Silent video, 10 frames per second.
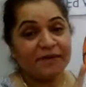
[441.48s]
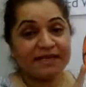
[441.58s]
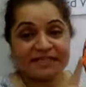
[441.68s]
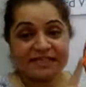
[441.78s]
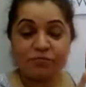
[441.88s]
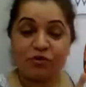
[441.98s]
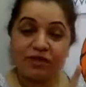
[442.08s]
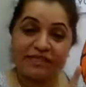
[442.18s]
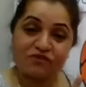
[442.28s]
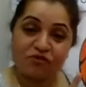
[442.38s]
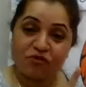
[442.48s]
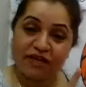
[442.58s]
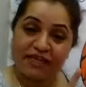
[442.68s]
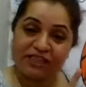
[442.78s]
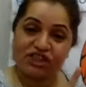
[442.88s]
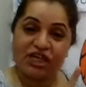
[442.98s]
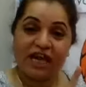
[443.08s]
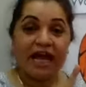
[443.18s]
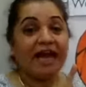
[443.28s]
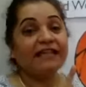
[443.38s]
Basketball is orange.
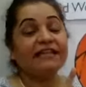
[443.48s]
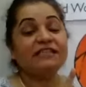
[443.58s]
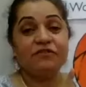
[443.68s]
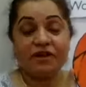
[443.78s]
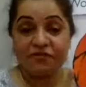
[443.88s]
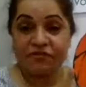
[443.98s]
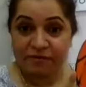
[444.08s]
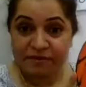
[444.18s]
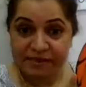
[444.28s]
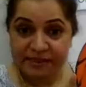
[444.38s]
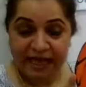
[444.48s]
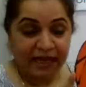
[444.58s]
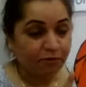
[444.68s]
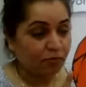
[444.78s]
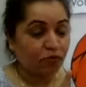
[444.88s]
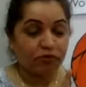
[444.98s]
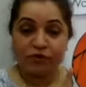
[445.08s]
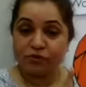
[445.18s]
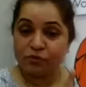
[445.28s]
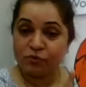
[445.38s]
And that's a very famous game all
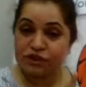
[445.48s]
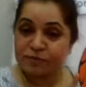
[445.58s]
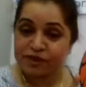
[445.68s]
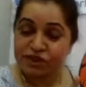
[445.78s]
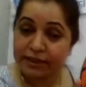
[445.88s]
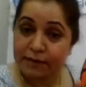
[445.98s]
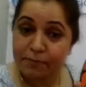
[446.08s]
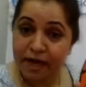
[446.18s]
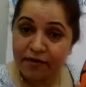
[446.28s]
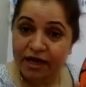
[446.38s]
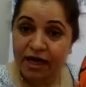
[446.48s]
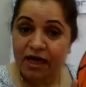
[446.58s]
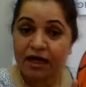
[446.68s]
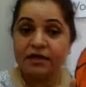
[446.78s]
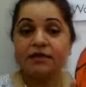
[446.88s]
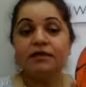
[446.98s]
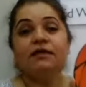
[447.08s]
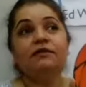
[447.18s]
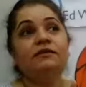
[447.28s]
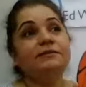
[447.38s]
around the world, especially in America.
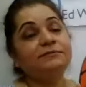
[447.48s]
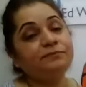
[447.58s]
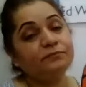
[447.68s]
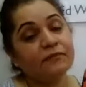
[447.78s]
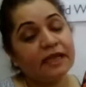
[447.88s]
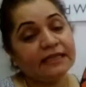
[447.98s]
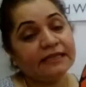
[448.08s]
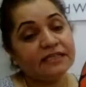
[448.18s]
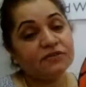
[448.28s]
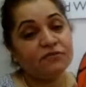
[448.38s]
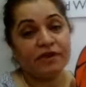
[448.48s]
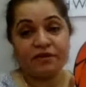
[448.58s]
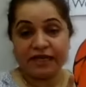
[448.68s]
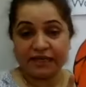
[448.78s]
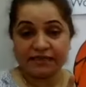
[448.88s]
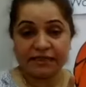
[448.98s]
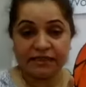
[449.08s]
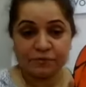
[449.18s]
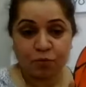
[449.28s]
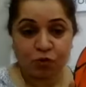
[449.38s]
Um, and that's a very healthy
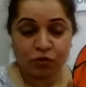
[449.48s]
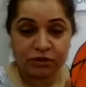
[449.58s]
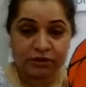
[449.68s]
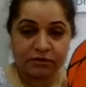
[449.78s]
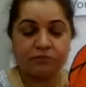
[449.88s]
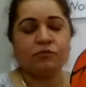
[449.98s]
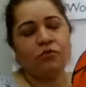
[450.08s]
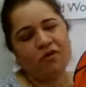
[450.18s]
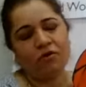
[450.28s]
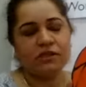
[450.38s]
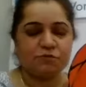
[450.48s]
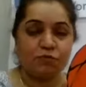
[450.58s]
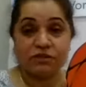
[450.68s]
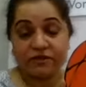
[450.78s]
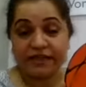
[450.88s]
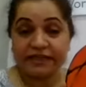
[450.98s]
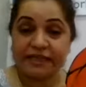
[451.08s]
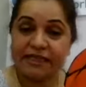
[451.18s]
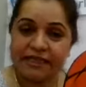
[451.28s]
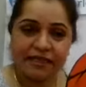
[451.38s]
sport. Well, all the sports are
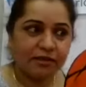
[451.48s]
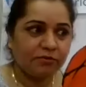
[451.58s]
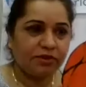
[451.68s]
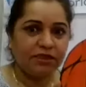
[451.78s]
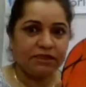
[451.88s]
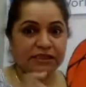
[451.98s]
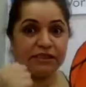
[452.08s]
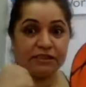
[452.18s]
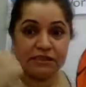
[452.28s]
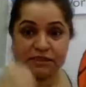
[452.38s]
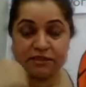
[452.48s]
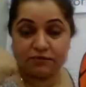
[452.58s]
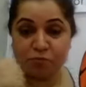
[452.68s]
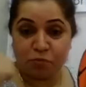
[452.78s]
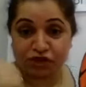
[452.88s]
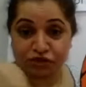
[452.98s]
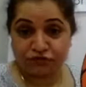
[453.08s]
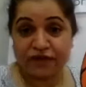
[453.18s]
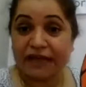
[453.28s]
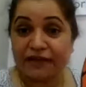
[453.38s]
healthy, but this needs much
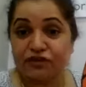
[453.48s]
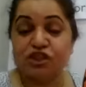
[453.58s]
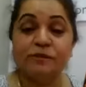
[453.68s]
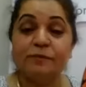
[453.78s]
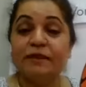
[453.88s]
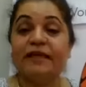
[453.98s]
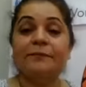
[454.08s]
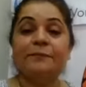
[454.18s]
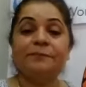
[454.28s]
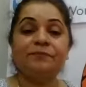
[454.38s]
of energy to play.